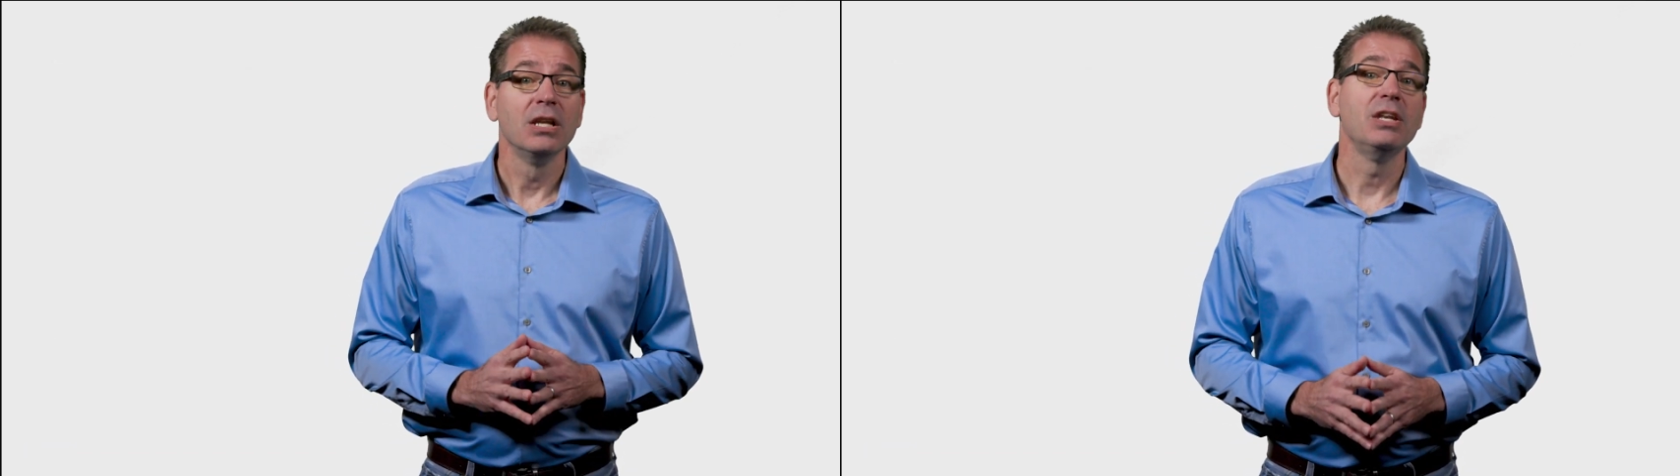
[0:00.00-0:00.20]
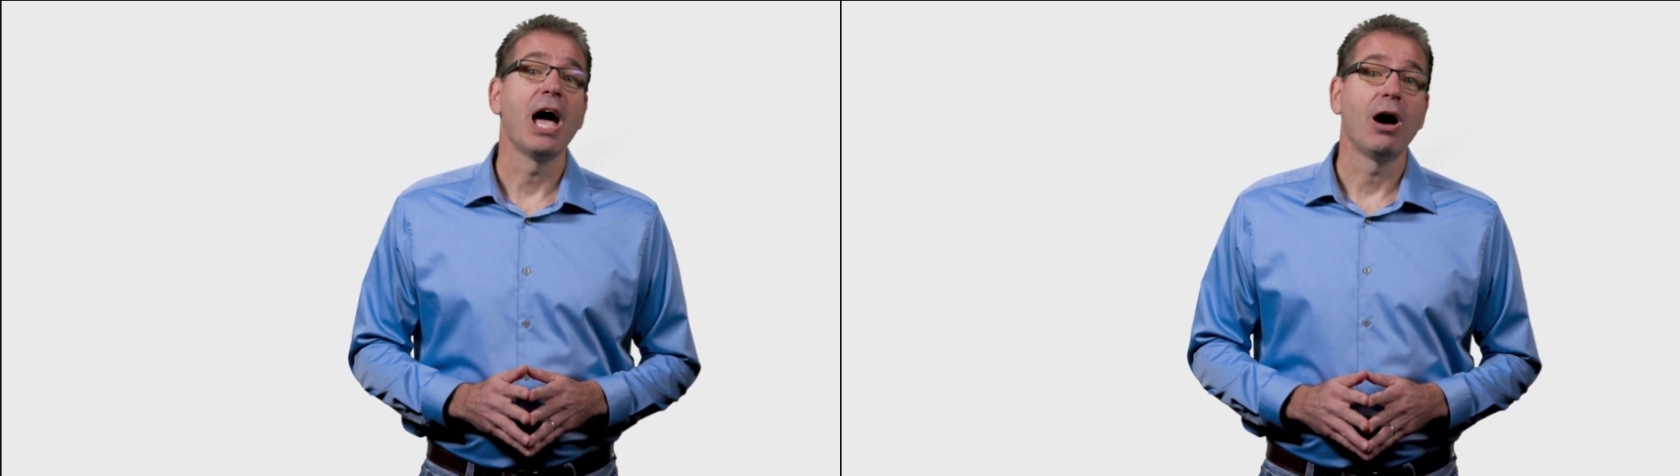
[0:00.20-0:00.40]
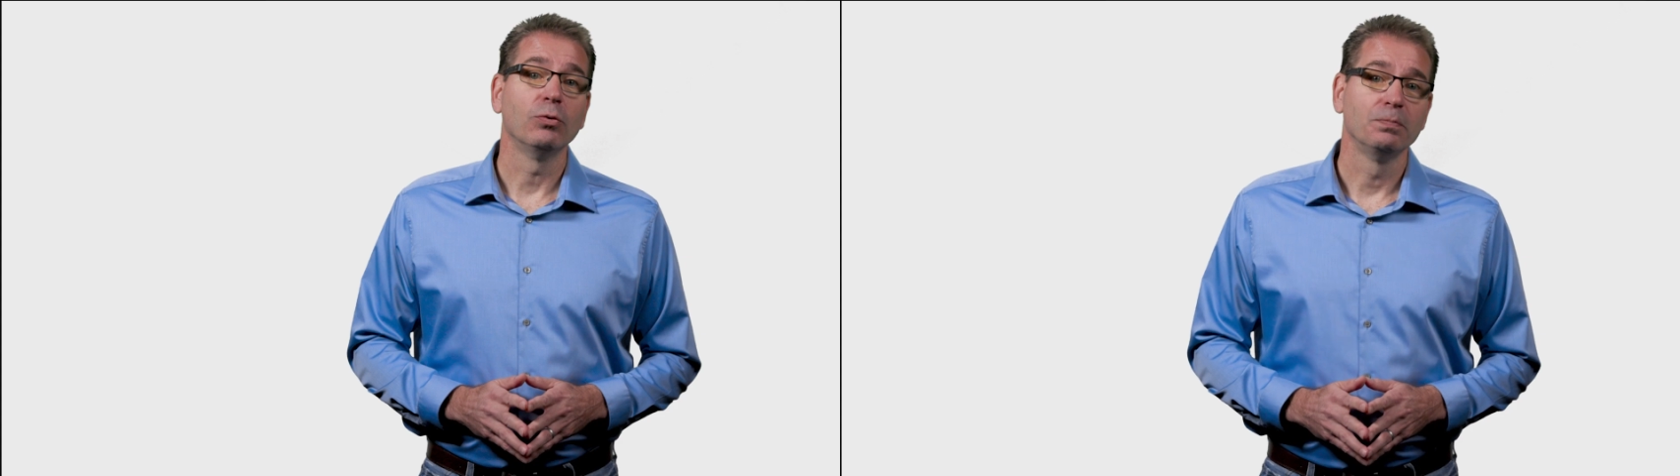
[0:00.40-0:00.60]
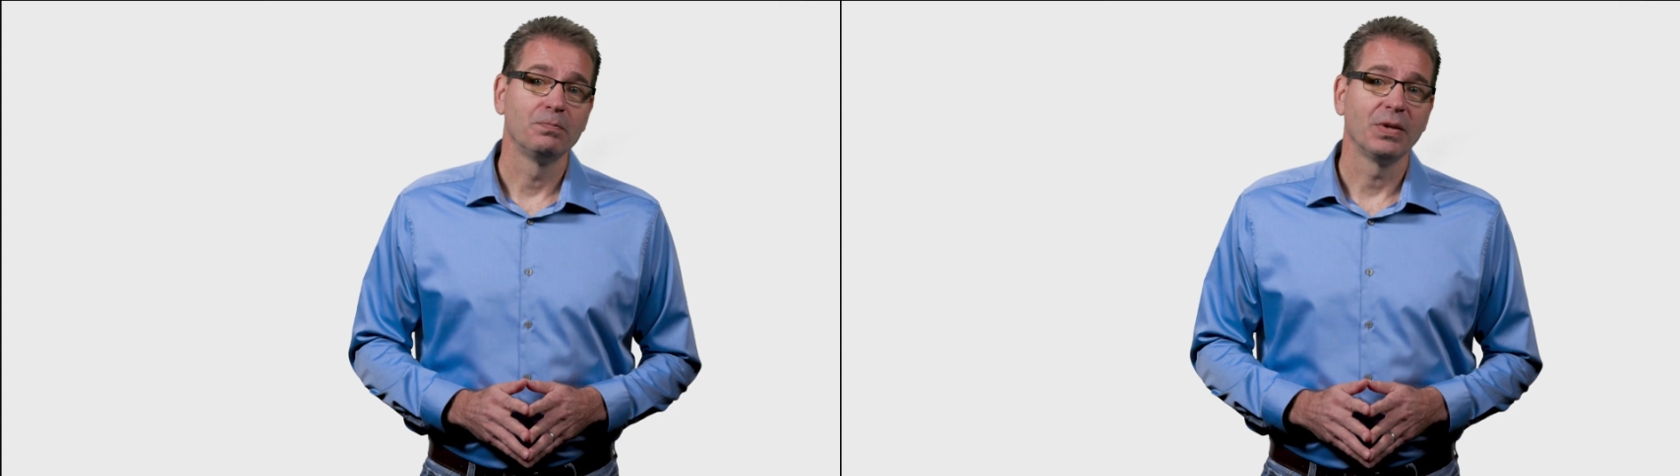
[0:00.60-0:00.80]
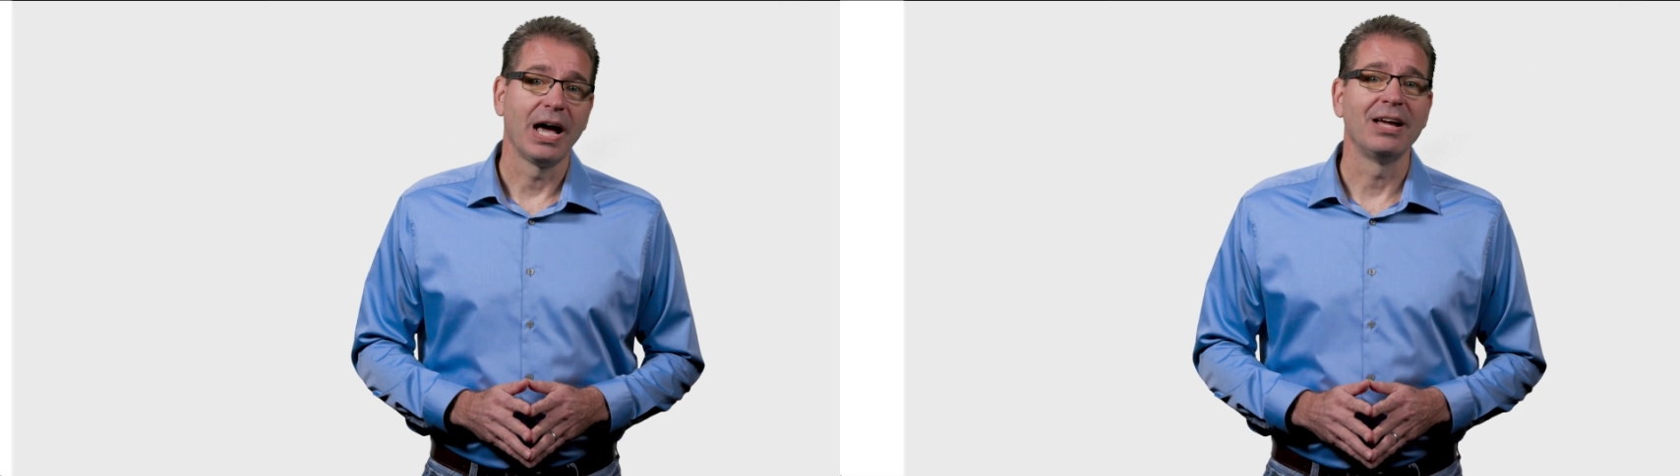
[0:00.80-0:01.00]
Now,
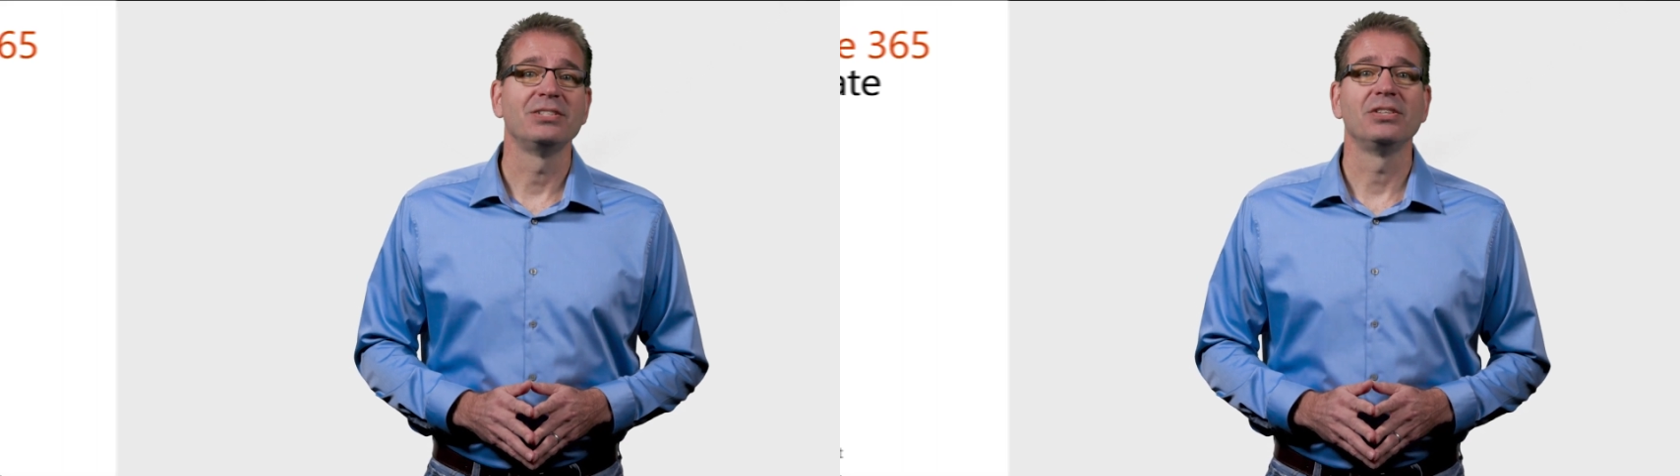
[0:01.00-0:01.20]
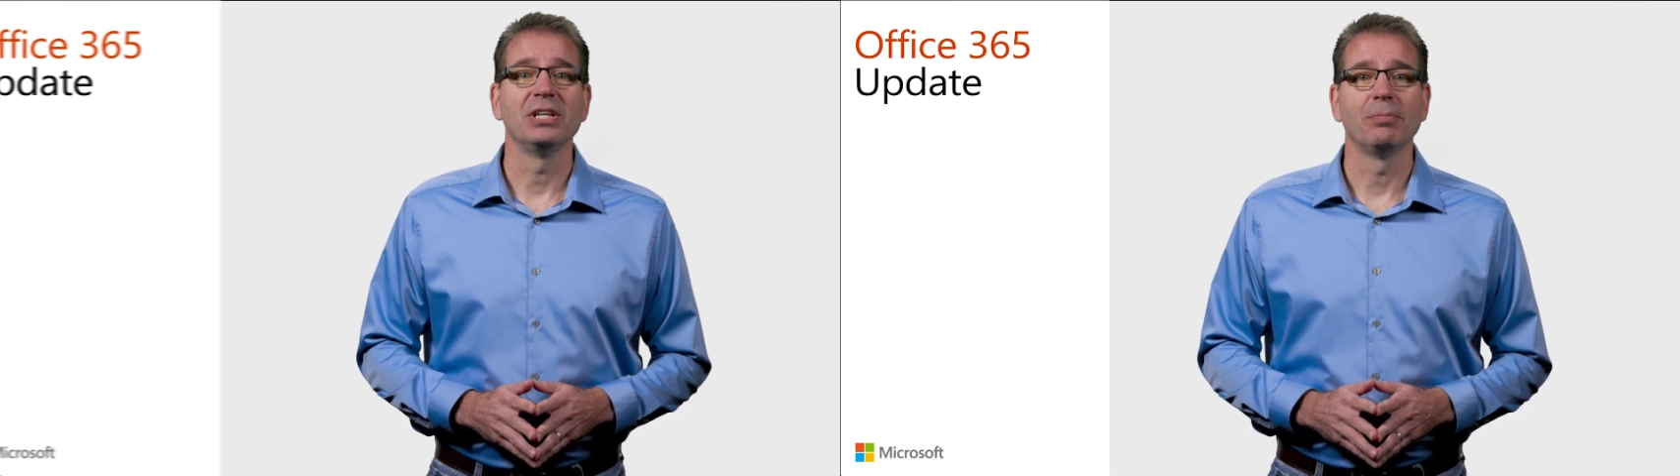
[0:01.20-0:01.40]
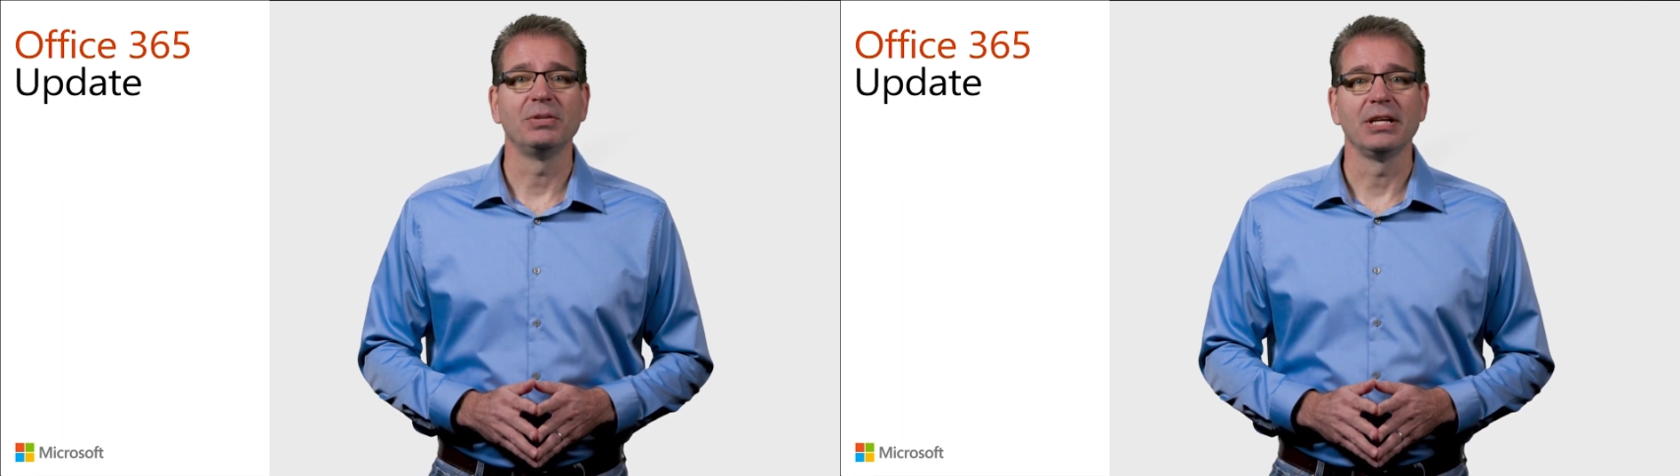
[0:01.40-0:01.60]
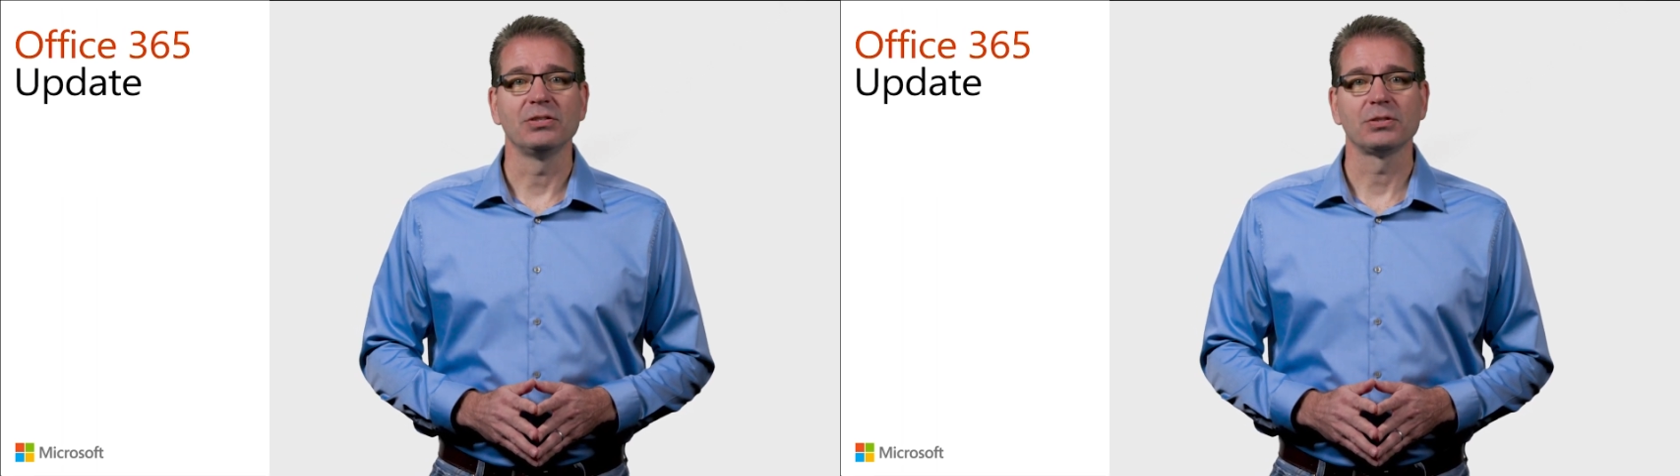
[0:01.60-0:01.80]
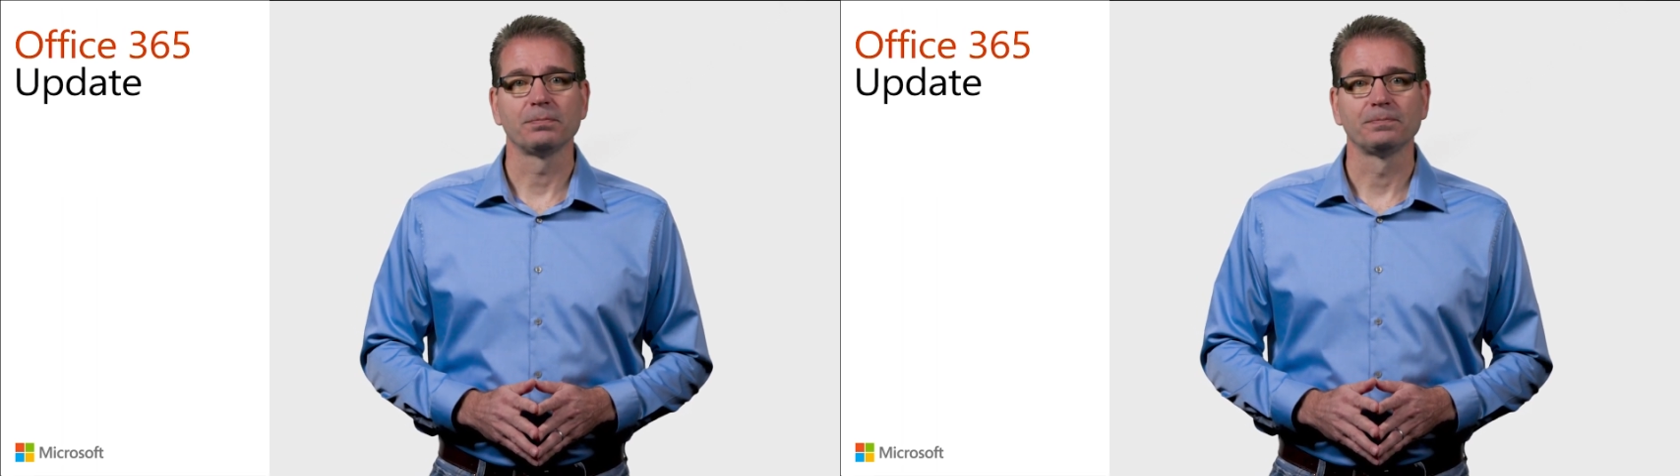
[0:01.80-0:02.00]
on to the
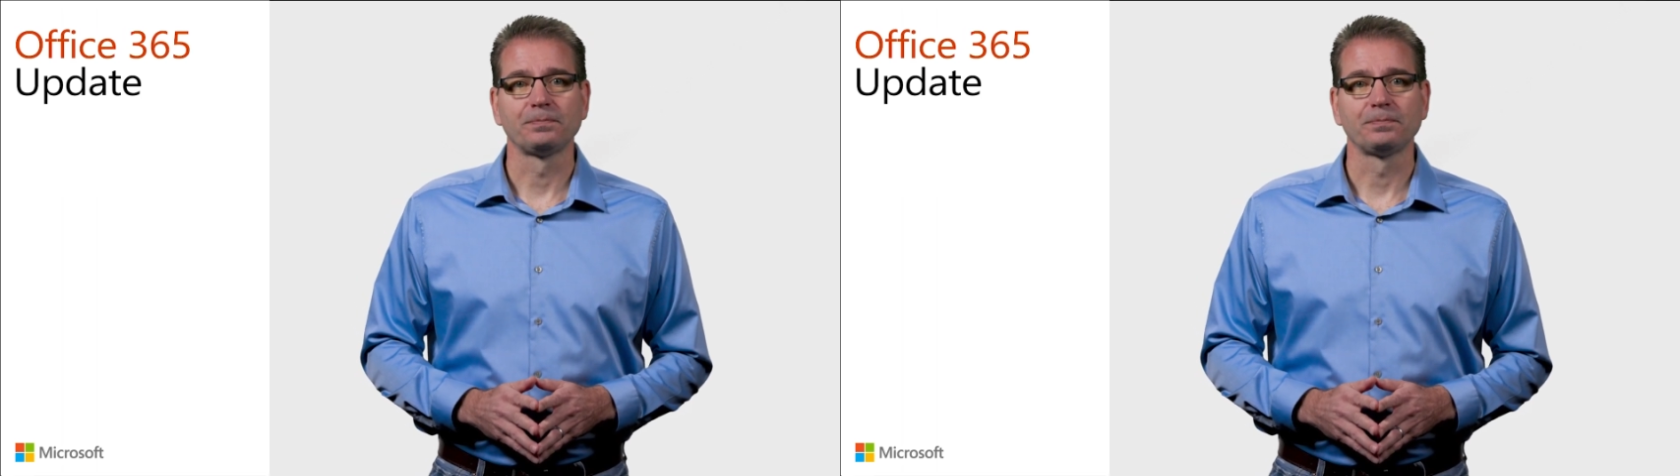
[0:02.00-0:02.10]
updates.